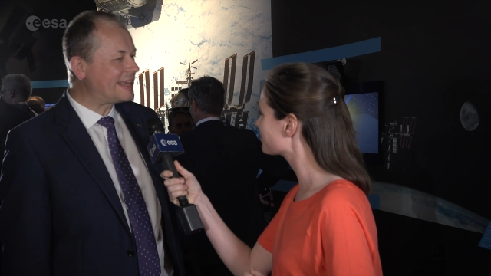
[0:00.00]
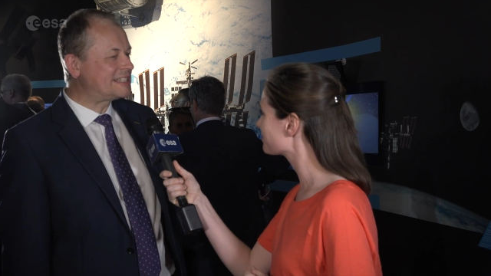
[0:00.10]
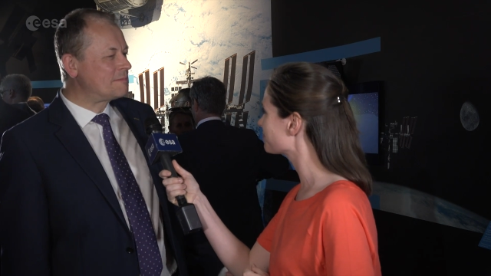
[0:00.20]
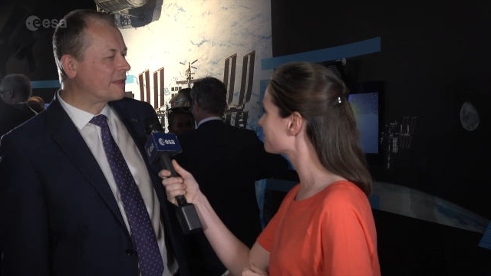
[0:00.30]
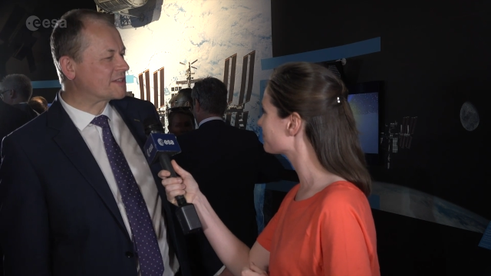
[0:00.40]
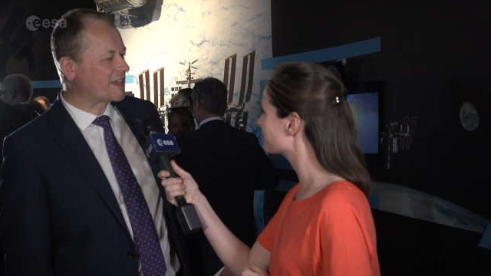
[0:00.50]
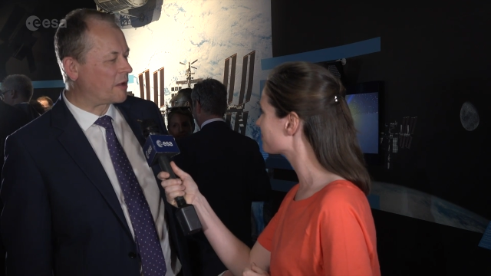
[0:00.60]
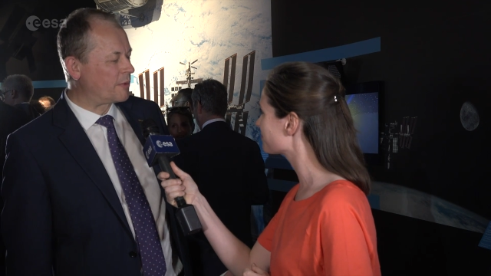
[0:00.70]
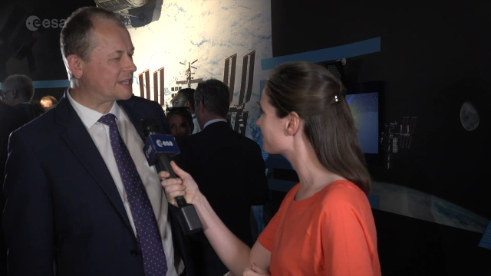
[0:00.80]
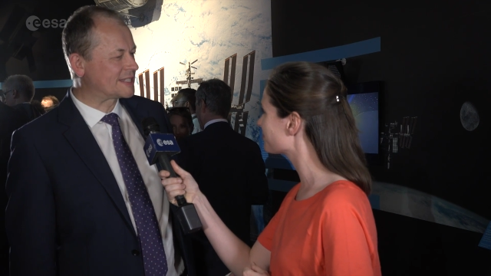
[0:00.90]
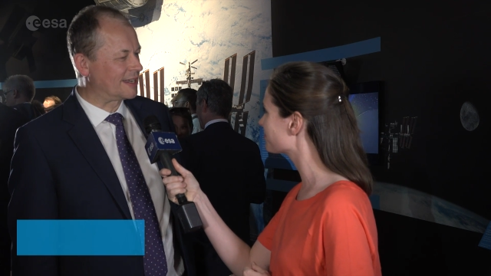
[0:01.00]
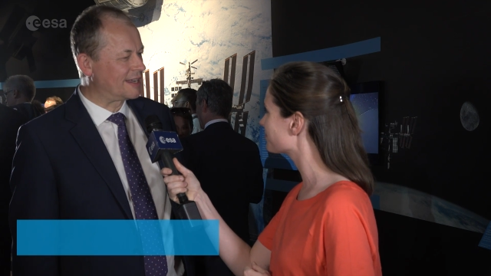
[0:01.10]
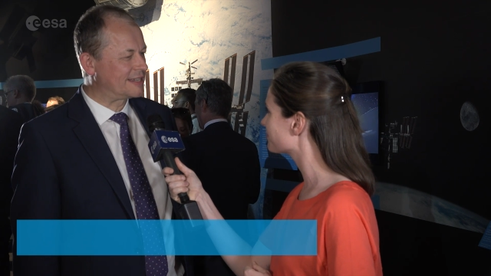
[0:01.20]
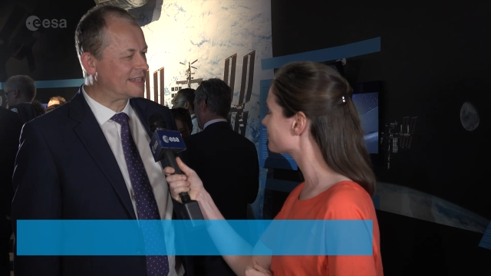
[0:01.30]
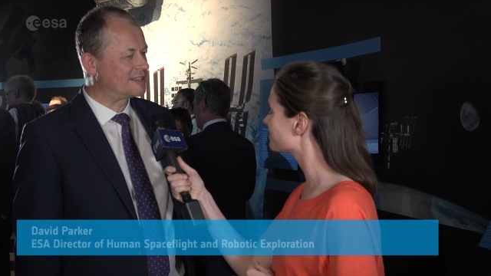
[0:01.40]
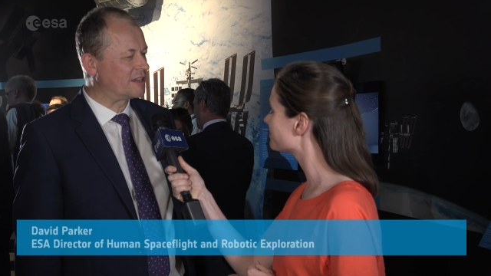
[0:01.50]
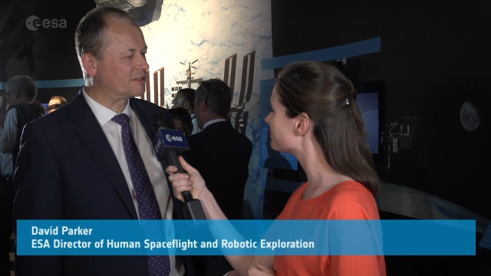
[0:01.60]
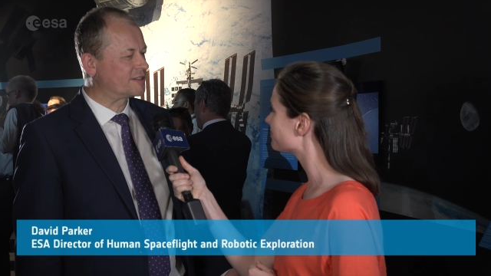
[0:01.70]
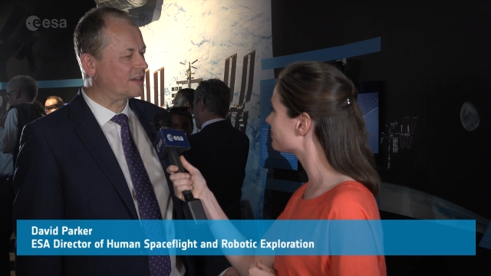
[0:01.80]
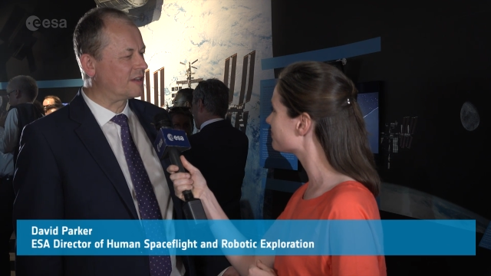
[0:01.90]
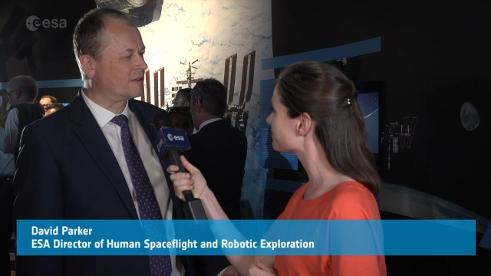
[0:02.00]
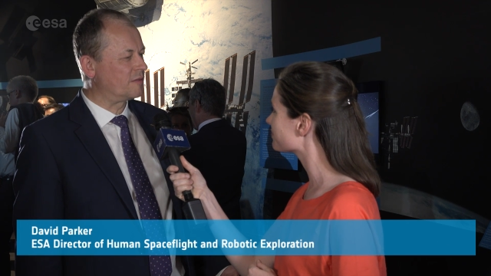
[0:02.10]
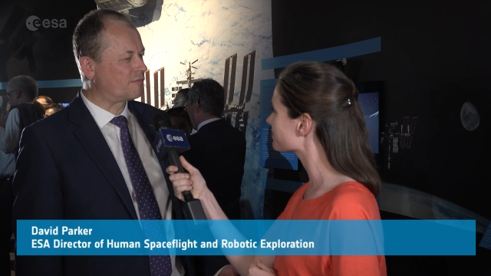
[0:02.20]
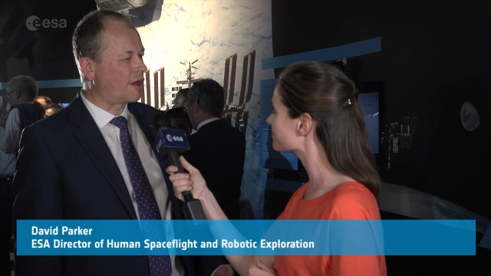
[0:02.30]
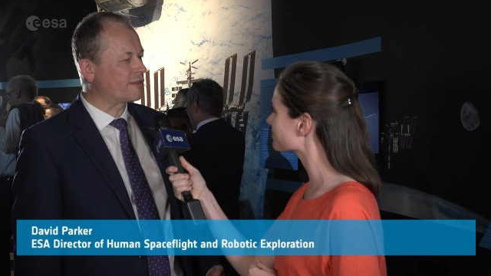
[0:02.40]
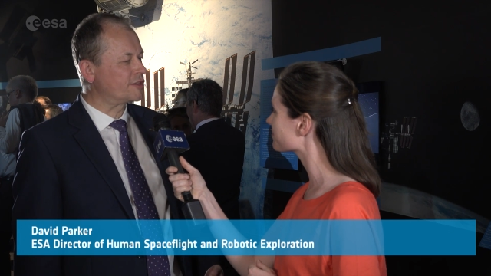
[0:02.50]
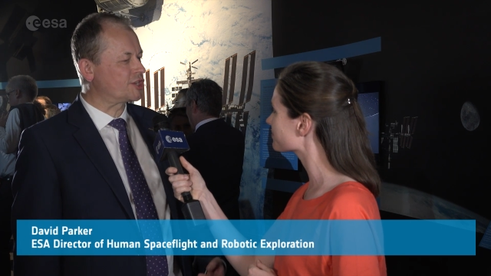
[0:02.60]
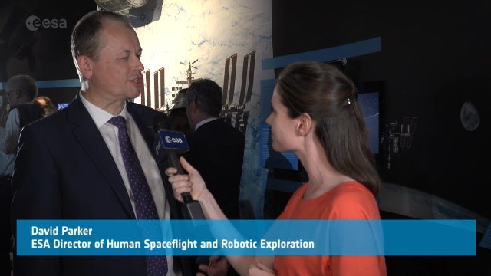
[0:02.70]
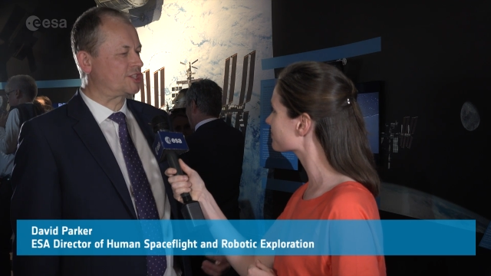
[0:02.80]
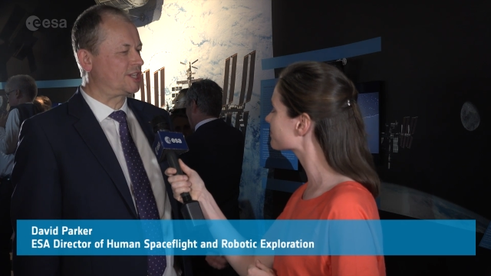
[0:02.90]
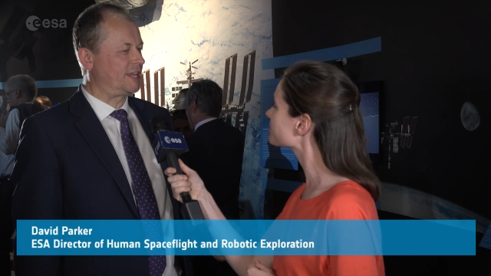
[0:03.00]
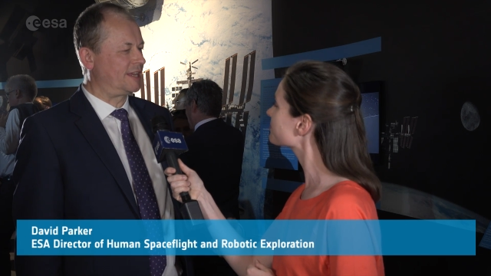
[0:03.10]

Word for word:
Speaker 1: 18 months ago, we decided that uh, rather than just